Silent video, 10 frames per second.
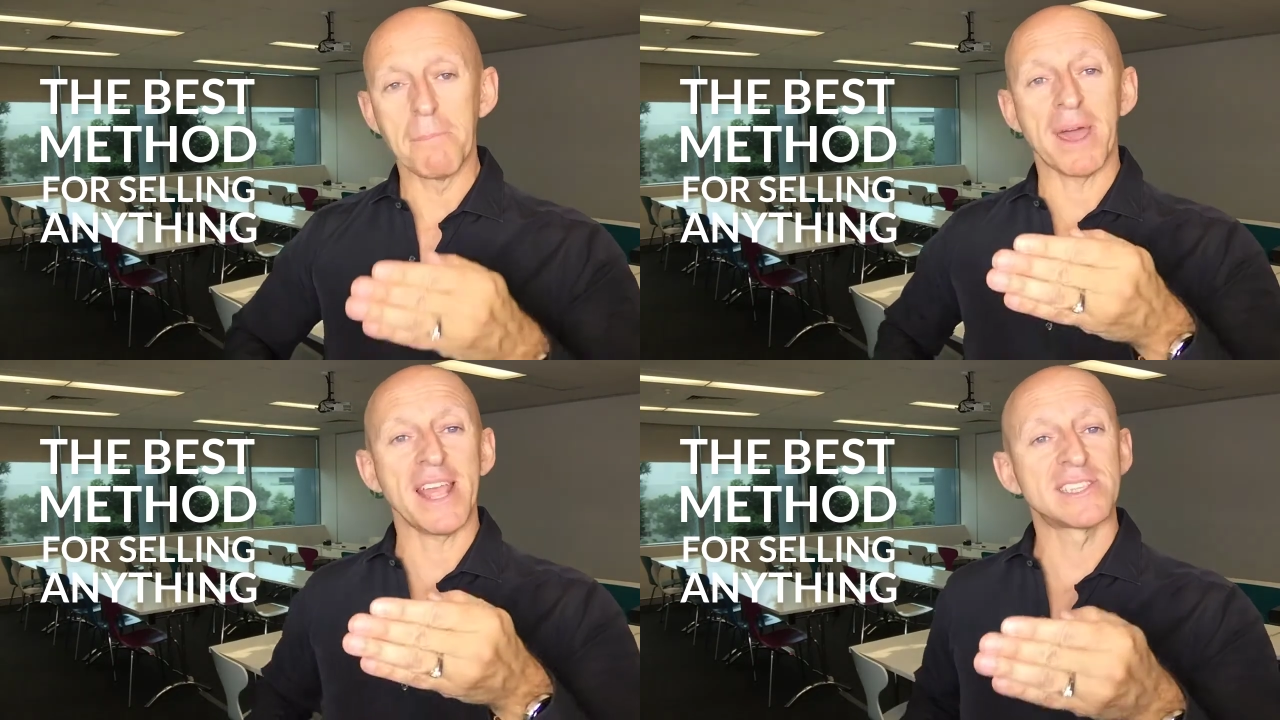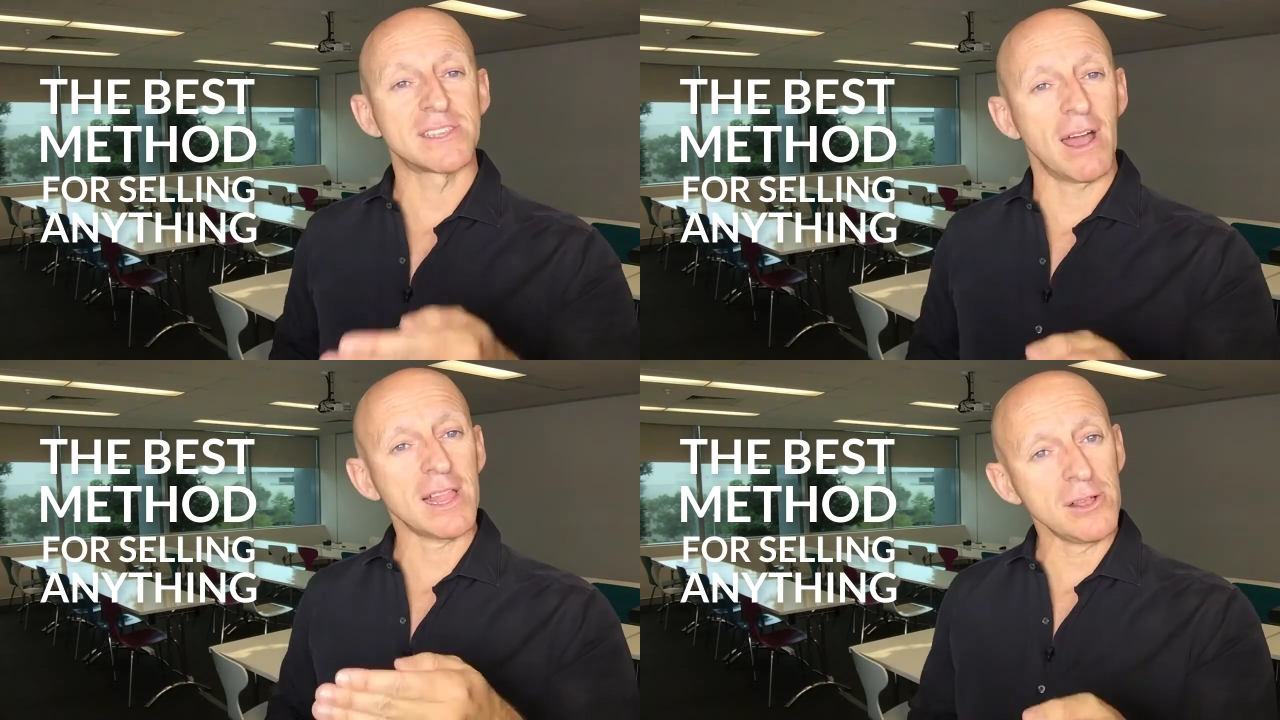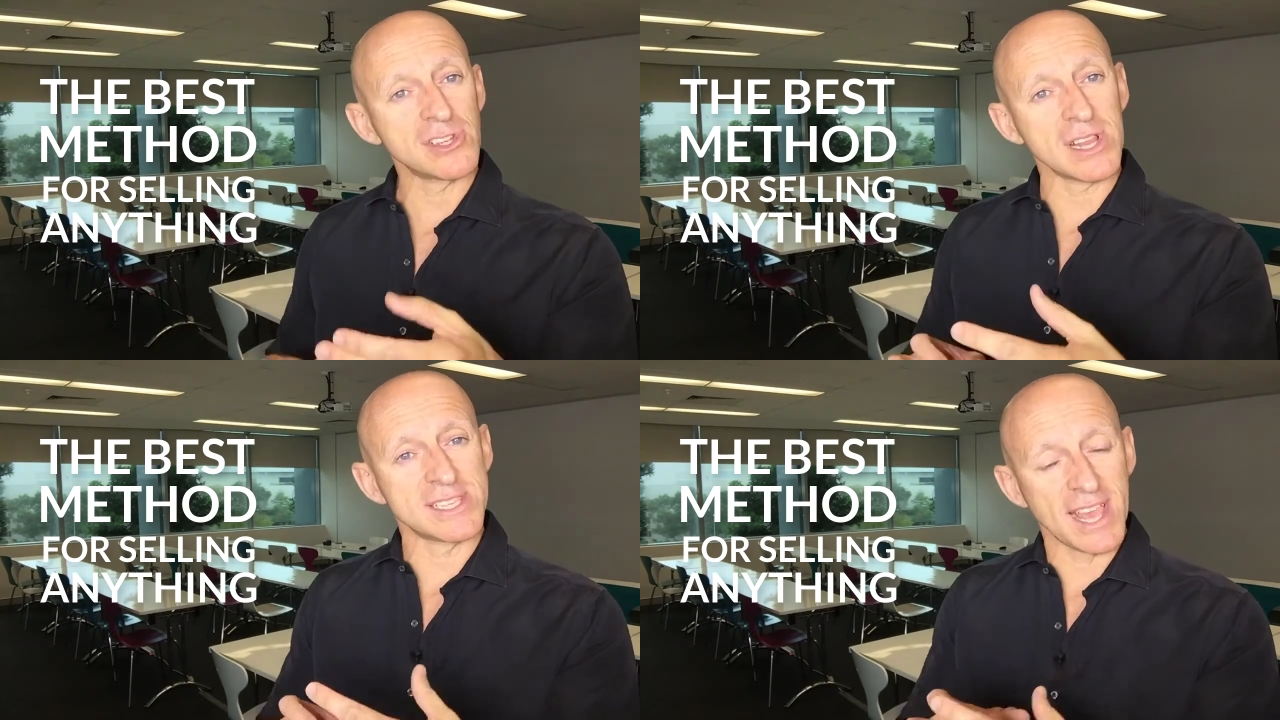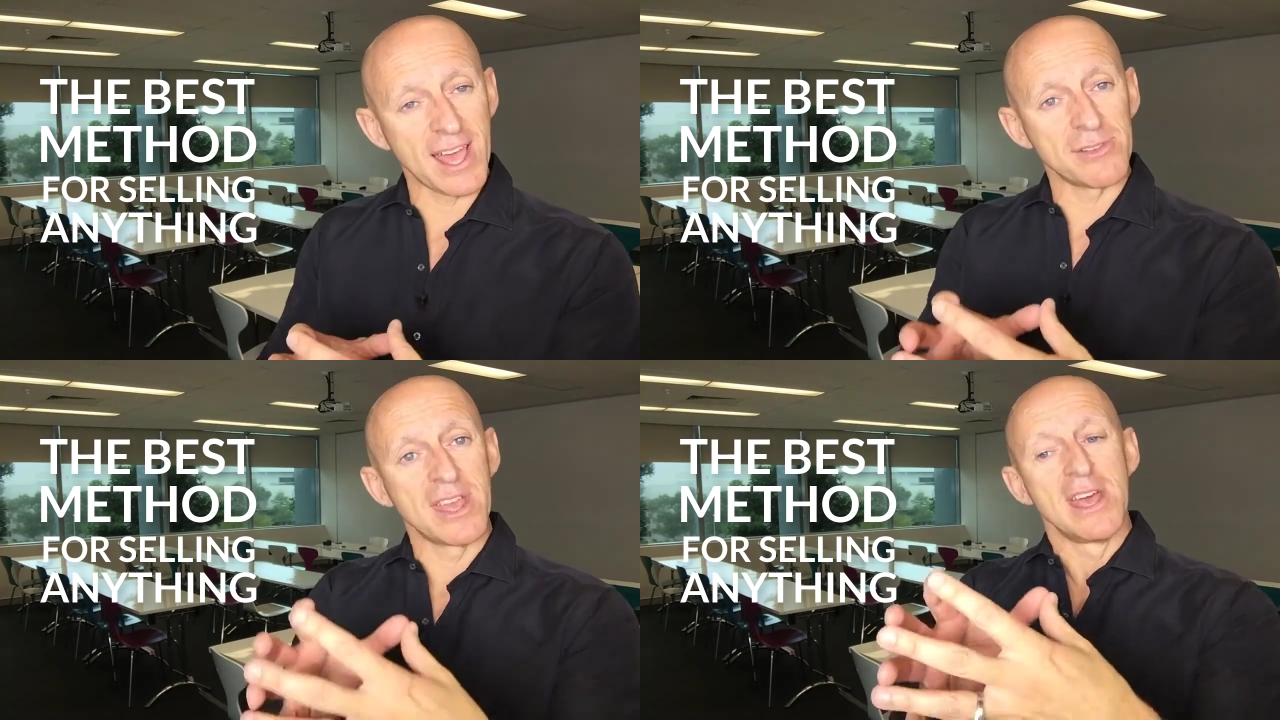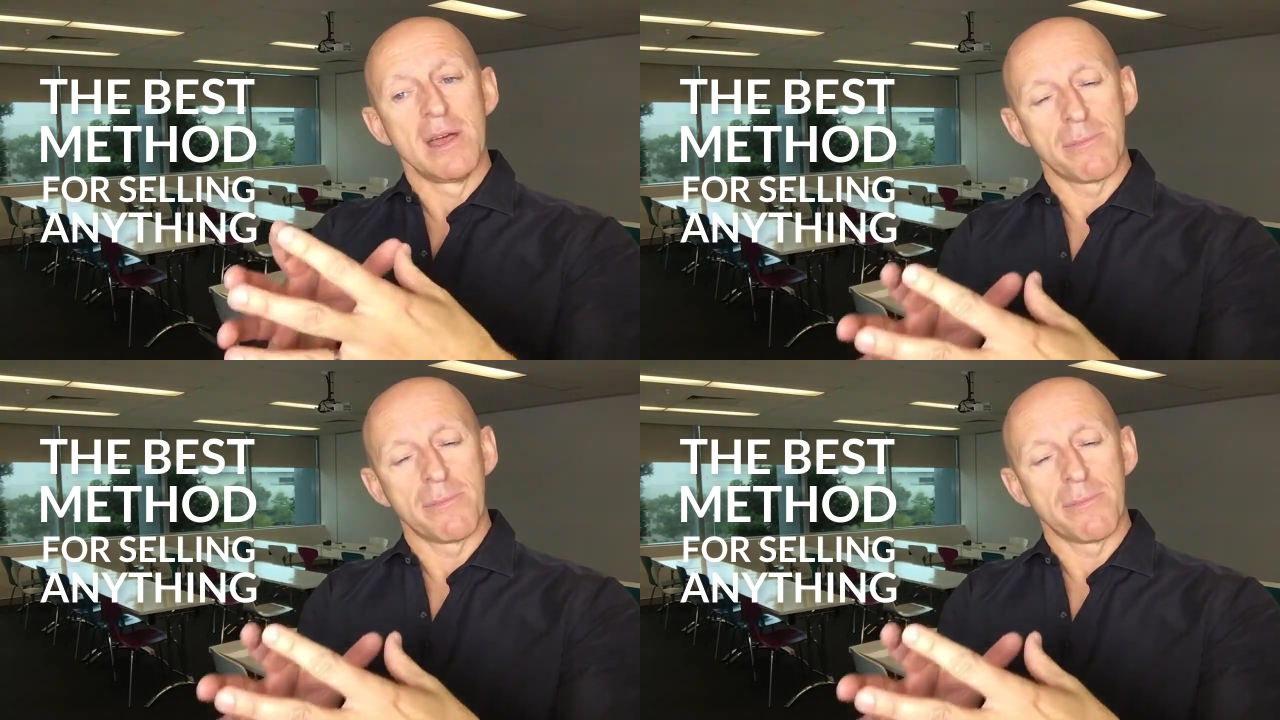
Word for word: but a psychologically sound